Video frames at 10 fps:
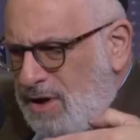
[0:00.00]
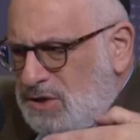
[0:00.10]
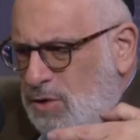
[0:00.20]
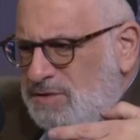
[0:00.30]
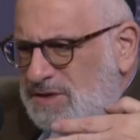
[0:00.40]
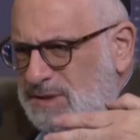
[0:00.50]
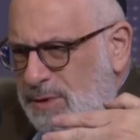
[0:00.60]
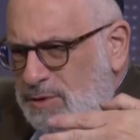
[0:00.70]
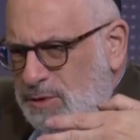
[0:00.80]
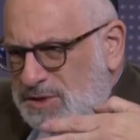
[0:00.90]
a source of
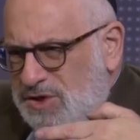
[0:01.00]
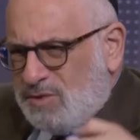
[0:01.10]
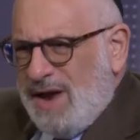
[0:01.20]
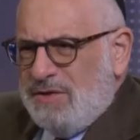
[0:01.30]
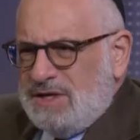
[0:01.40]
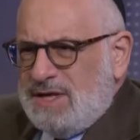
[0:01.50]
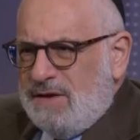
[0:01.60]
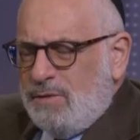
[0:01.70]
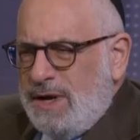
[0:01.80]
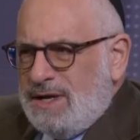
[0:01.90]
spiritual strength instead
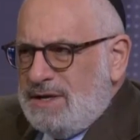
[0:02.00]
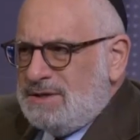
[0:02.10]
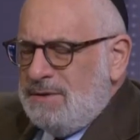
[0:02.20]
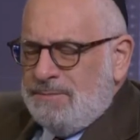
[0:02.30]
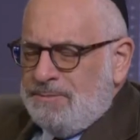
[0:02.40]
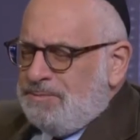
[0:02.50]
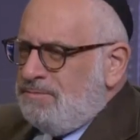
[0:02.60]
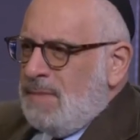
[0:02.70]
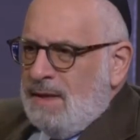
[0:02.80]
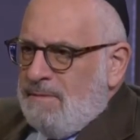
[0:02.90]
of weakness,
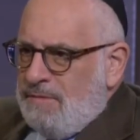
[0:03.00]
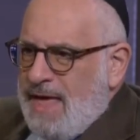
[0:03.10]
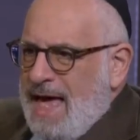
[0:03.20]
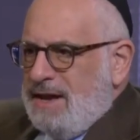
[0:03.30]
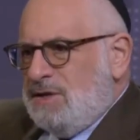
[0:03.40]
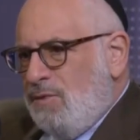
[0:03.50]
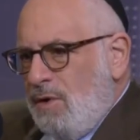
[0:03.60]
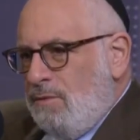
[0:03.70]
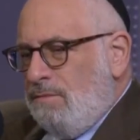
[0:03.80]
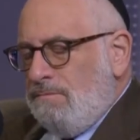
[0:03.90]
that is what
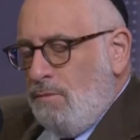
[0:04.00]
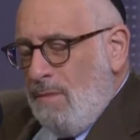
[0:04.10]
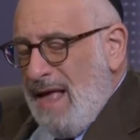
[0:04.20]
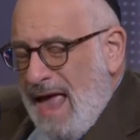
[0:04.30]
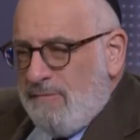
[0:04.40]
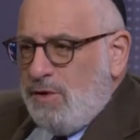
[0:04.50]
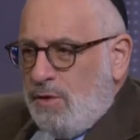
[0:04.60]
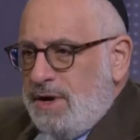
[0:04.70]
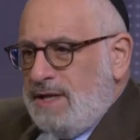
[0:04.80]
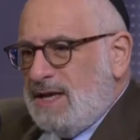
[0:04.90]

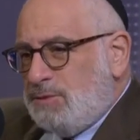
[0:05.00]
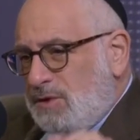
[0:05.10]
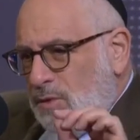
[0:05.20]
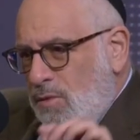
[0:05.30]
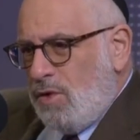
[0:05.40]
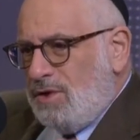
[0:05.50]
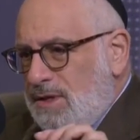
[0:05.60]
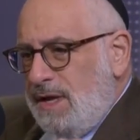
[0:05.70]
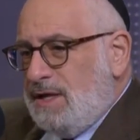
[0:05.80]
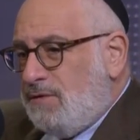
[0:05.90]
everyone needs. That's what the world
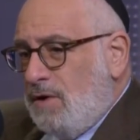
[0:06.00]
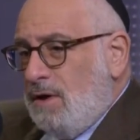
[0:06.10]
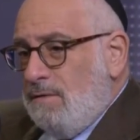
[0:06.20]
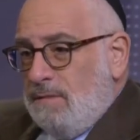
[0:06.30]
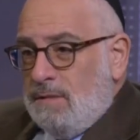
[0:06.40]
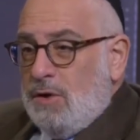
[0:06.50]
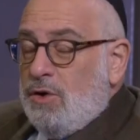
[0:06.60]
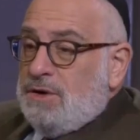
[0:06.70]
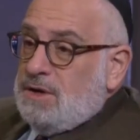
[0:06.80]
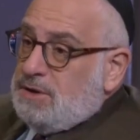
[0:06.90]
needs for
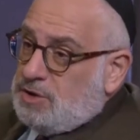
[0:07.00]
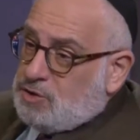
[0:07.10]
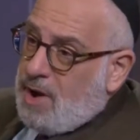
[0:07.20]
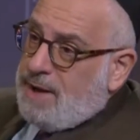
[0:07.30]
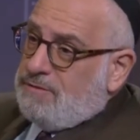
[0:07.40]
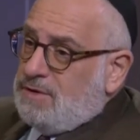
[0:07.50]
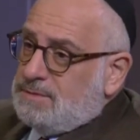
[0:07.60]
good to triumph.